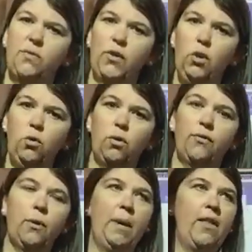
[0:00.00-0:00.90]
food
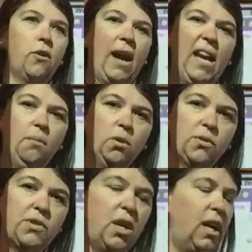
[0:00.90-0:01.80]
from other
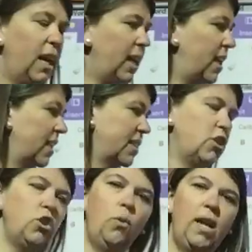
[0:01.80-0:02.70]
animals. He
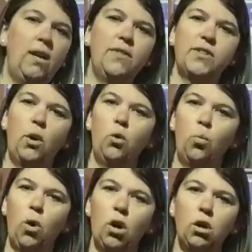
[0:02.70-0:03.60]
doesn't do any of his
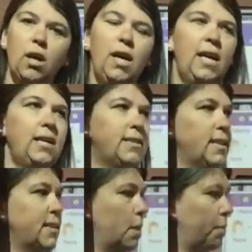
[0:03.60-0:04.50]
own work. He
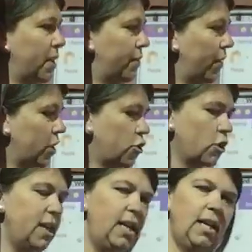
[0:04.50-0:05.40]
sits up in a
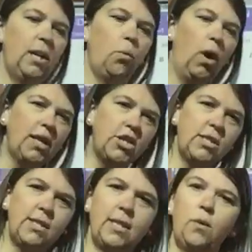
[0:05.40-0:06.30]
tree and he
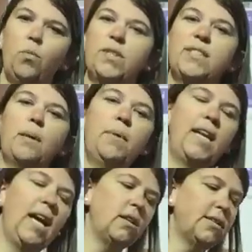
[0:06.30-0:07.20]
watches, and then when
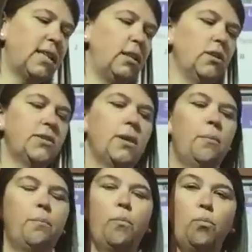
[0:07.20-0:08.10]
somebody else kills a